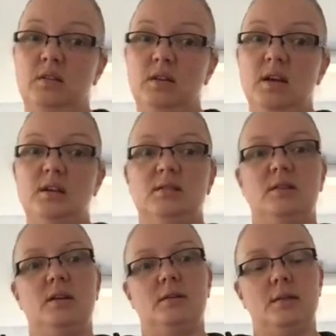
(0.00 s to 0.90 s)

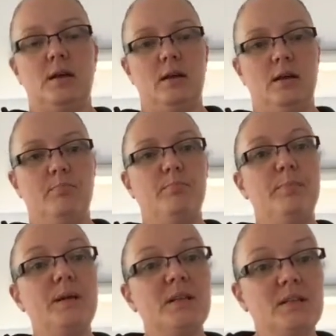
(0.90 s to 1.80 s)
Yes, exactly.
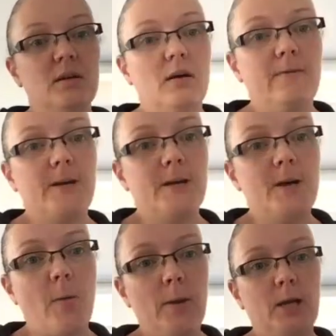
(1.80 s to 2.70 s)
Bit of an
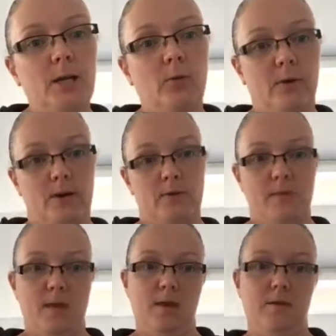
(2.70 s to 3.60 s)
anomaly going
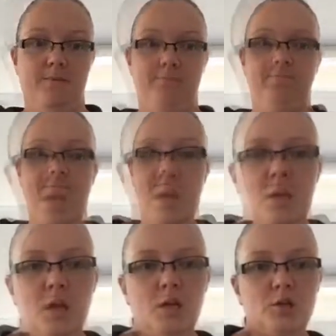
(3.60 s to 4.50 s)
on there.
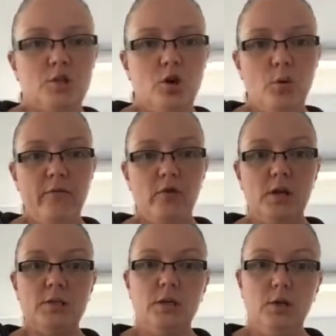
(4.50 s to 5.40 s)
So whoever
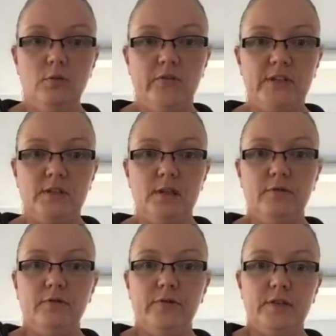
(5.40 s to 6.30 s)
it is that you
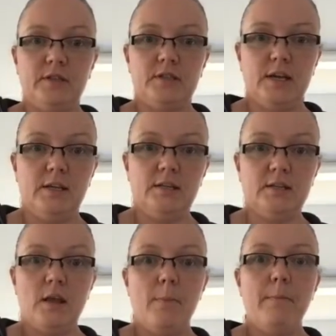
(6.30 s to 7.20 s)
visit for fitness
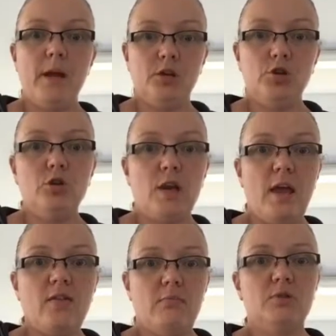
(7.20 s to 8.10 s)
tests, make sure you
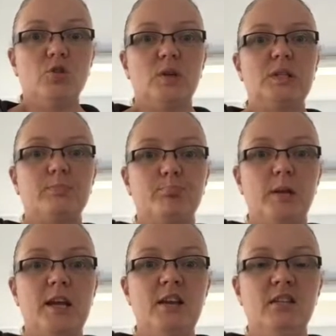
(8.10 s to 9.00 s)
get them to
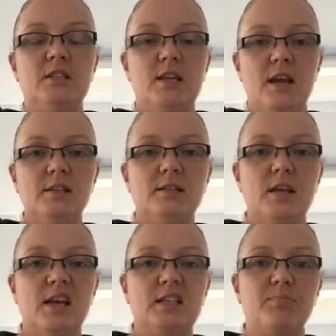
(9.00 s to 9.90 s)
explain the test,
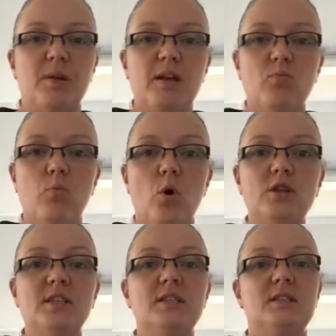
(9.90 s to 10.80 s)
explain
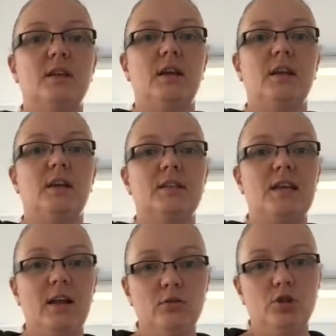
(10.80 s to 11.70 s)
what it
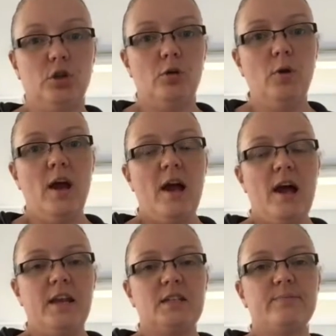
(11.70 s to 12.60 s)
tells you,
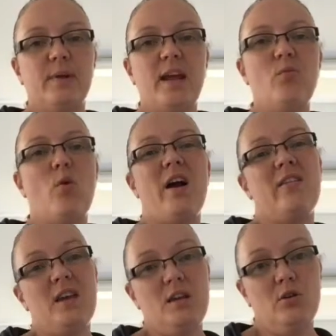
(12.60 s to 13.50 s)
and explain why
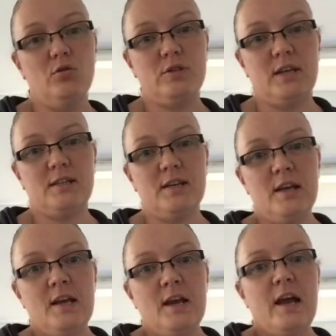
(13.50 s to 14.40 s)
they use it.
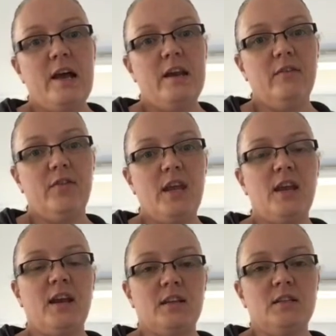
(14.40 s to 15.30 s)
And if they
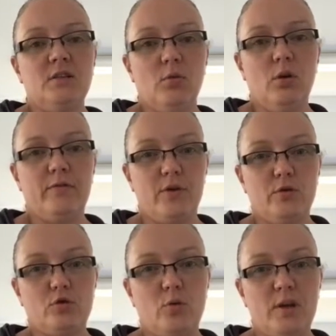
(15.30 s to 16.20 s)
can answer you all of
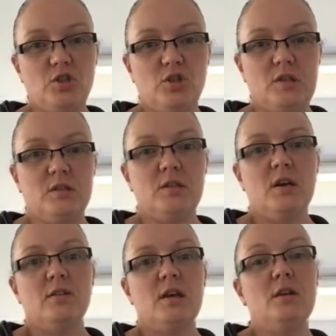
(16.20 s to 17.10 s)
those questions,
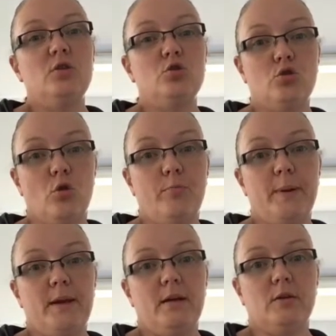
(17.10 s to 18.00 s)
then you should
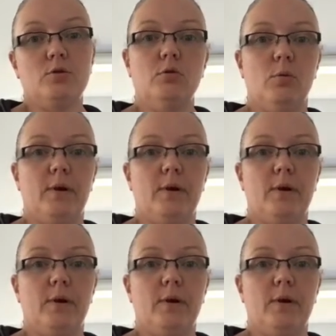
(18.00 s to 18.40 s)
be onto a